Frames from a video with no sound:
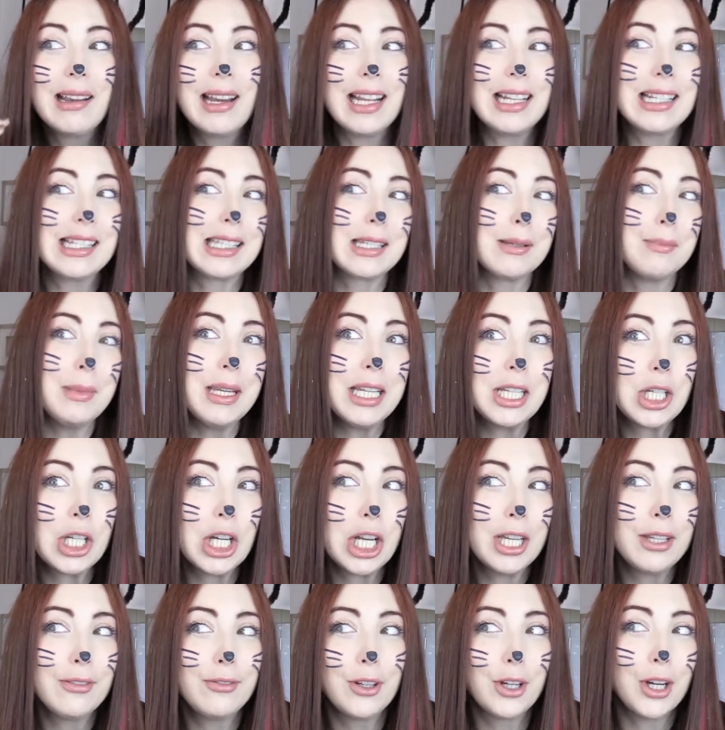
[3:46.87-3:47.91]
Nice to meet you.
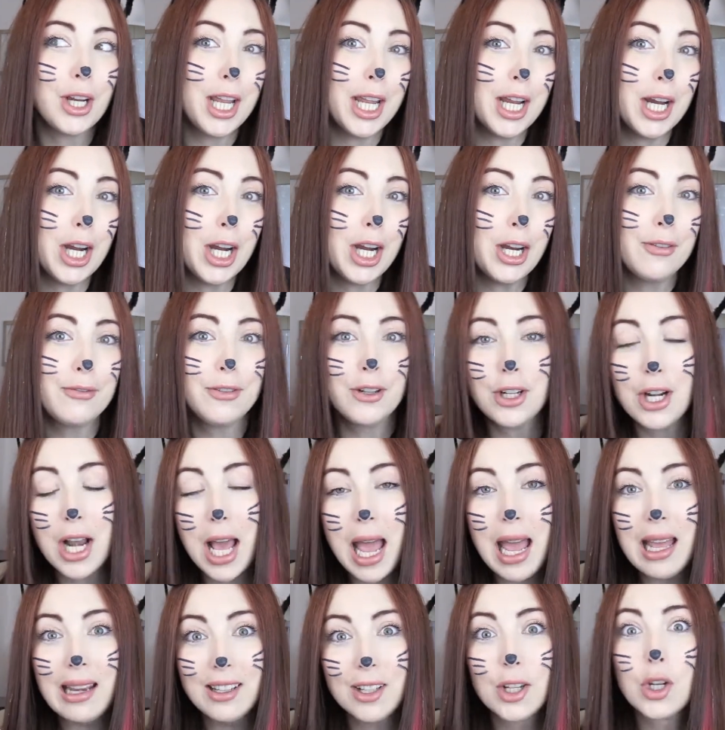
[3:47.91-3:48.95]
If you're here, if you're
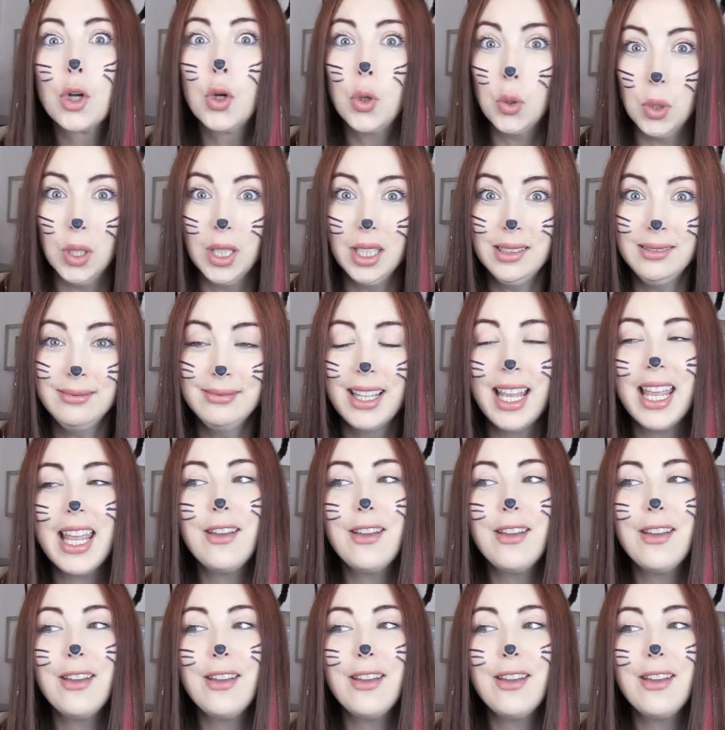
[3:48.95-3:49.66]
not, cool.